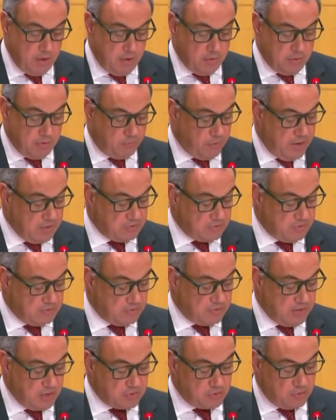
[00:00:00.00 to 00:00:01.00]
The threats of
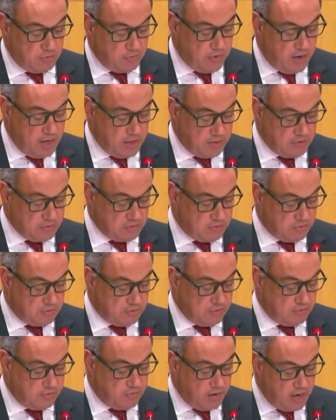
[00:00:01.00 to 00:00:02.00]
sexual violence
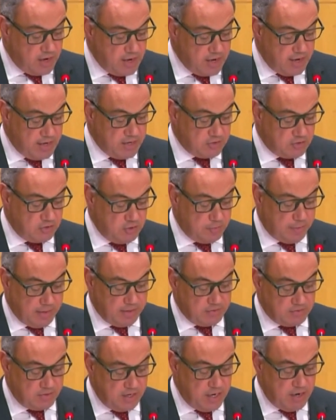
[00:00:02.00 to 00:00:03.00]
that violate
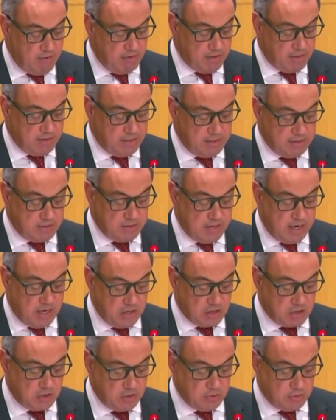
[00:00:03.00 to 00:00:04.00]
humanitarian,
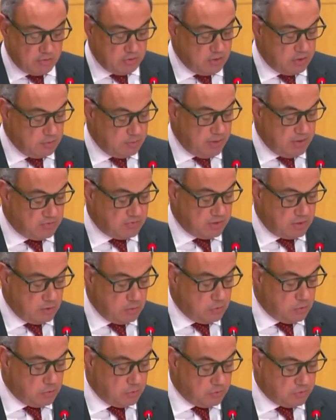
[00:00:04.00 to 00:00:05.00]
international and domestic
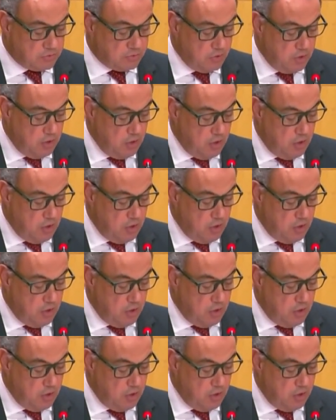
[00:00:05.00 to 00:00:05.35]
laws